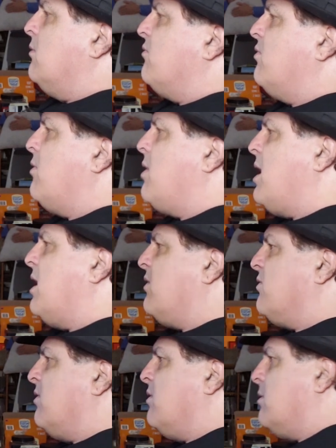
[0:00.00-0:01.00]

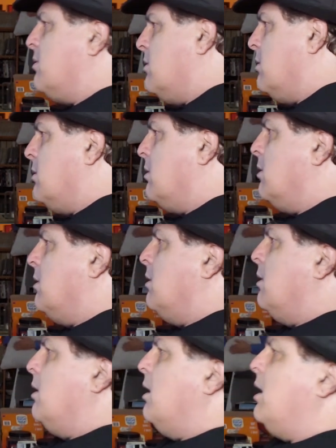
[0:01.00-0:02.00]
Verizon.
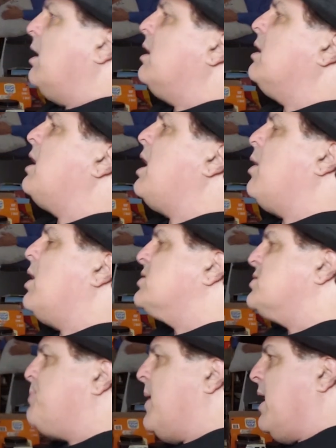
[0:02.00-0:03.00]
And now
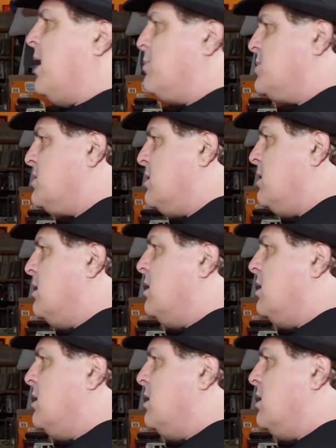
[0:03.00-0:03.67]
it's Babes.